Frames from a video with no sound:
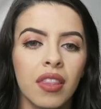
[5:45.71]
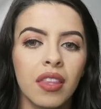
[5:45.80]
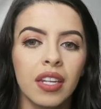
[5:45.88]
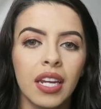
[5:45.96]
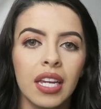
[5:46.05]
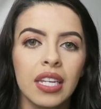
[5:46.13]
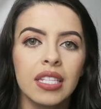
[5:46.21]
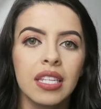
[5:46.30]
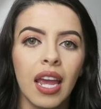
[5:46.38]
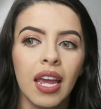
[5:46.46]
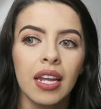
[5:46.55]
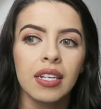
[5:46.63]
the kids.
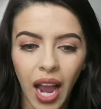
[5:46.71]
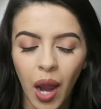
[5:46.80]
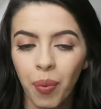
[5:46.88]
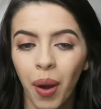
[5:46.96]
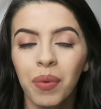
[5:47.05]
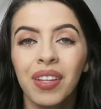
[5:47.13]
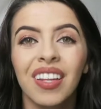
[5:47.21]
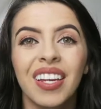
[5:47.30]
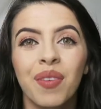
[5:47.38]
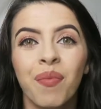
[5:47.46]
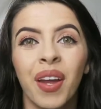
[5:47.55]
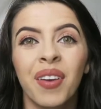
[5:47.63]
And I probably laid
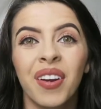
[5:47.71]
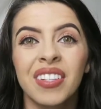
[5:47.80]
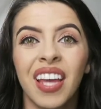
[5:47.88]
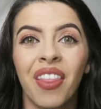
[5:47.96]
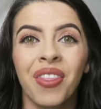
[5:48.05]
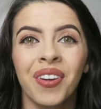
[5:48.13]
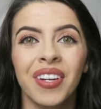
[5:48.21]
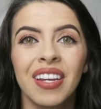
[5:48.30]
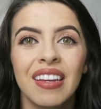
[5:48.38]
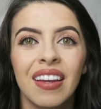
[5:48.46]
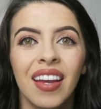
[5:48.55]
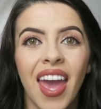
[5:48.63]
in bed around
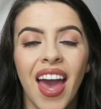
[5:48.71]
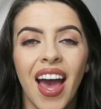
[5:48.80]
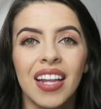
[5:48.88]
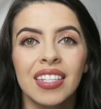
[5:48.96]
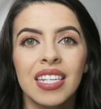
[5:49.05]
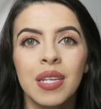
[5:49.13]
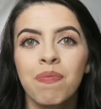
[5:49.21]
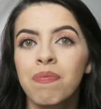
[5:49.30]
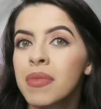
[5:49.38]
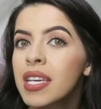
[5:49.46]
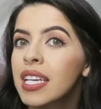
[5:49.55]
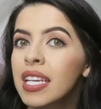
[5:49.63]
10:30, and
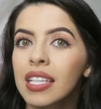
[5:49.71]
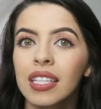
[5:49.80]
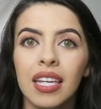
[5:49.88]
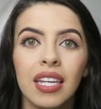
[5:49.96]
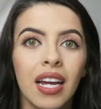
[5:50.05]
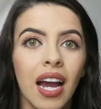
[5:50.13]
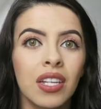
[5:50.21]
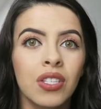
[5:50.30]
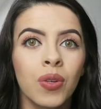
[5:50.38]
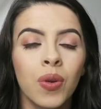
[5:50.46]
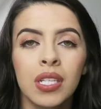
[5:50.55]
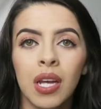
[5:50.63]
immediately, as
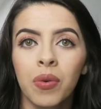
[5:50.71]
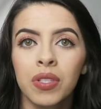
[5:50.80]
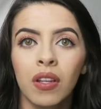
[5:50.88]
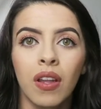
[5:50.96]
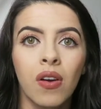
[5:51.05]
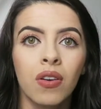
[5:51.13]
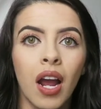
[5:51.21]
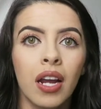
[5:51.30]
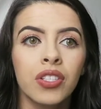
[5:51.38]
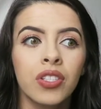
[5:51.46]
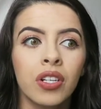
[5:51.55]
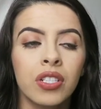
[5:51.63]
soon as I was alone, I
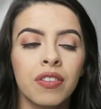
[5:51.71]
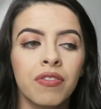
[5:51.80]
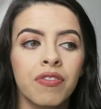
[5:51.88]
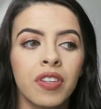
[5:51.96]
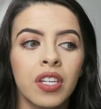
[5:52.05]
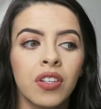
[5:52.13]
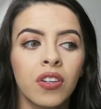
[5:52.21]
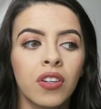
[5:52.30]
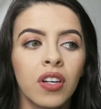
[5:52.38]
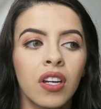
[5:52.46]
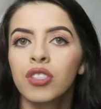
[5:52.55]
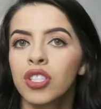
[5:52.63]
started to feel
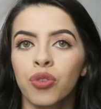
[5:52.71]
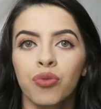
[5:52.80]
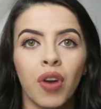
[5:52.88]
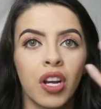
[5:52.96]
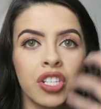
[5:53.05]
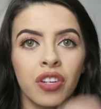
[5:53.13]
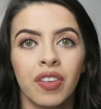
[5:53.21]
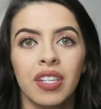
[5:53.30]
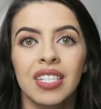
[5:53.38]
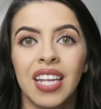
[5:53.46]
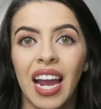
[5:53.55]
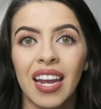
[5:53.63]
just a rush of
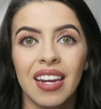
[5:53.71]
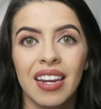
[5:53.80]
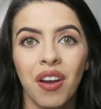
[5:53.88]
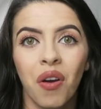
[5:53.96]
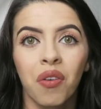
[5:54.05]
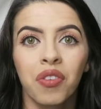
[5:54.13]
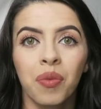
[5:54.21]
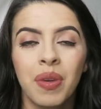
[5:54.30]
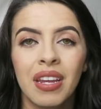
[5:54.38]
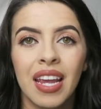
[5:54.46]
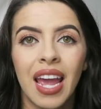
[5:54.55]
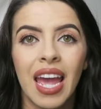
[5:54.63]
anxiety over
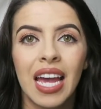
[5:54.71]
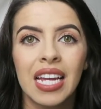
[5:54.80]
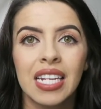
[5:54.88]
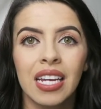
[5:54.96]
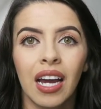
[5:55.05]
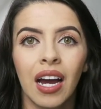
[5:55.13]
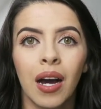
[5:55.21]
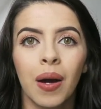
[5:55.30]
me. And